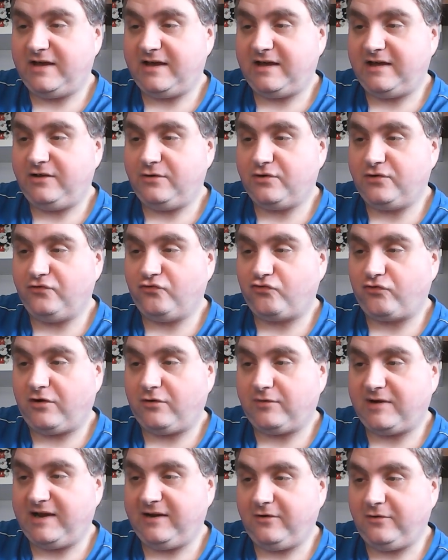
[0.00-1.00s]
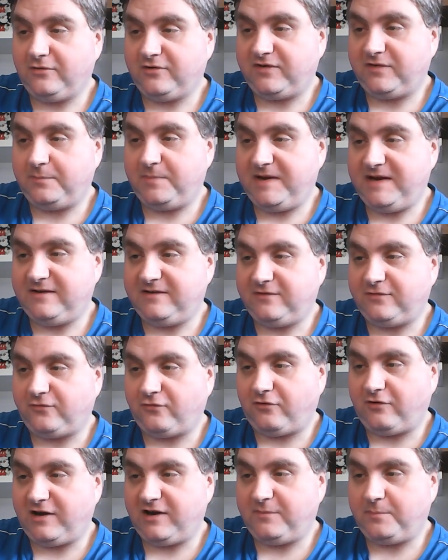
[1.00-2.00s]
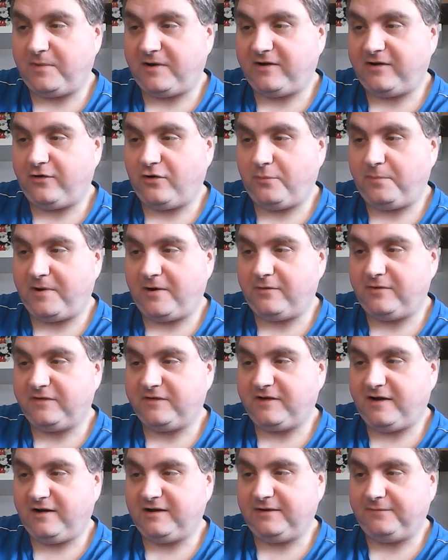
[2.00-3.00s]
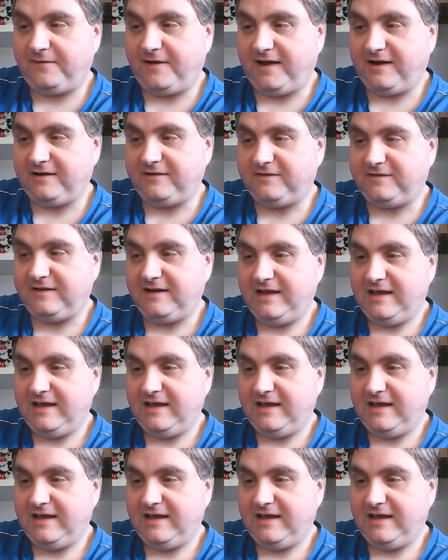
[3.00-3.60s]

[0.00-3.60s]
you control cannot be destroyed by your opponent's card effects.